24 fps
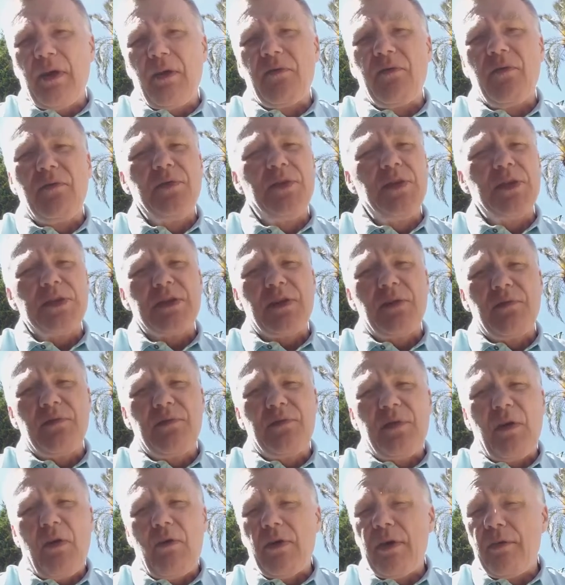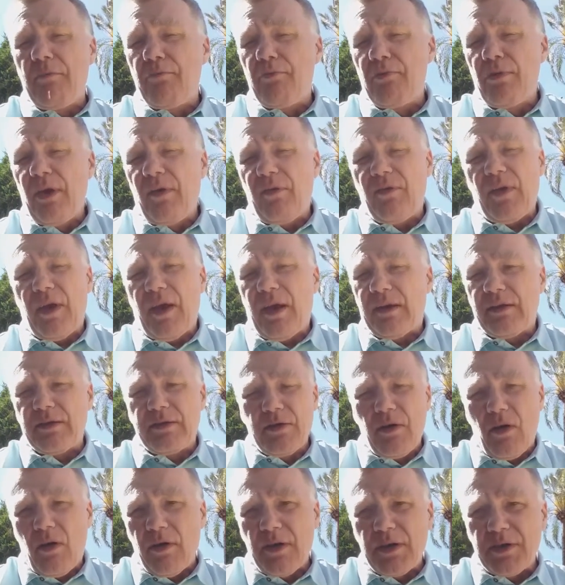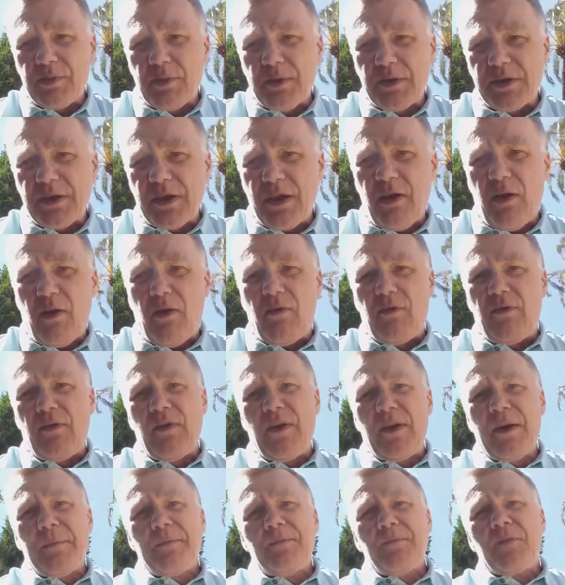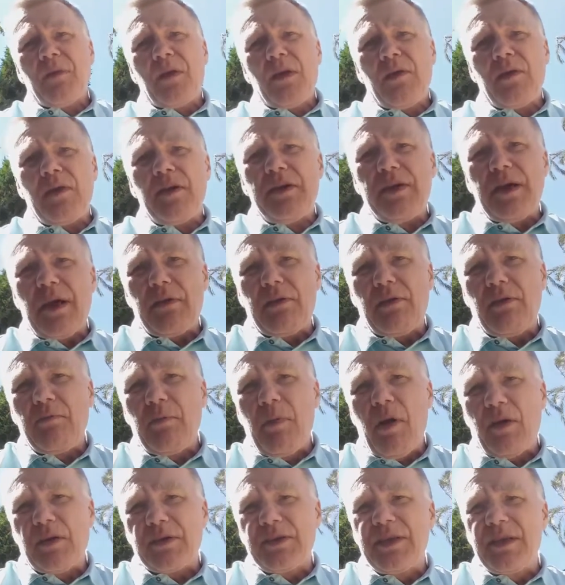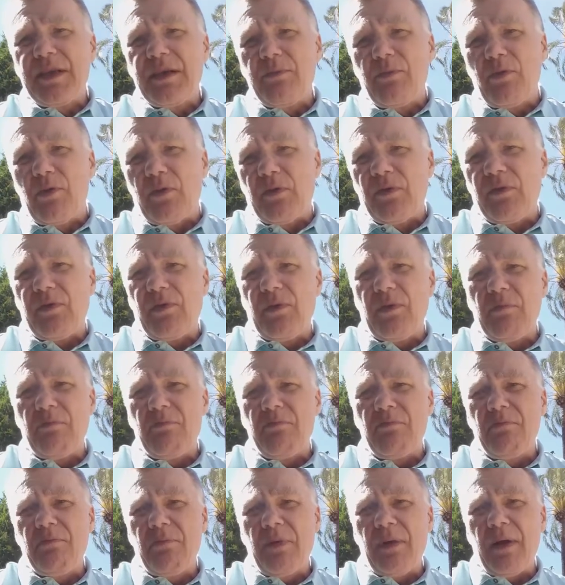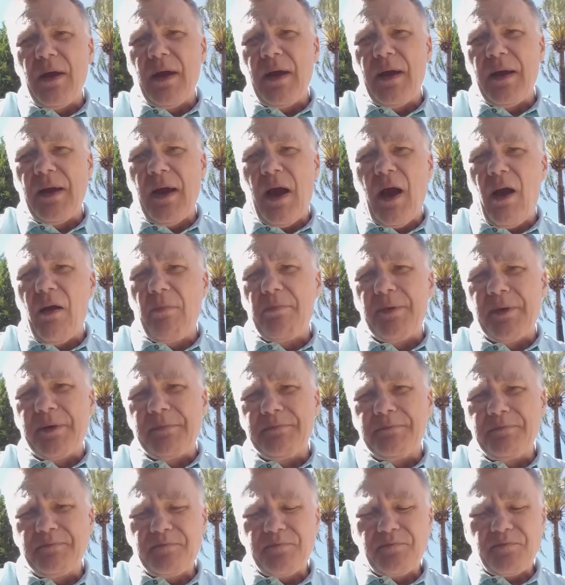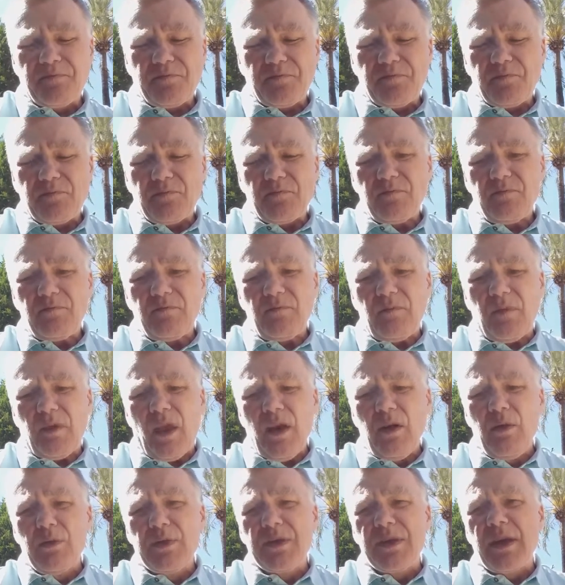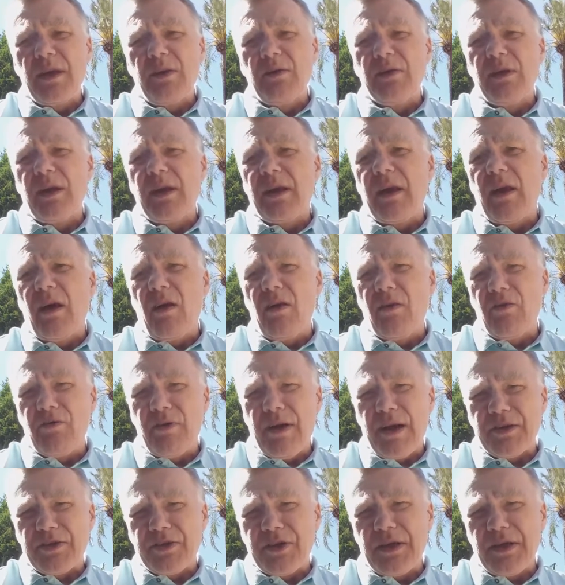just a very brief acknowledgement of the death of Mark Dearborn from Arpin, who was killed in a car crash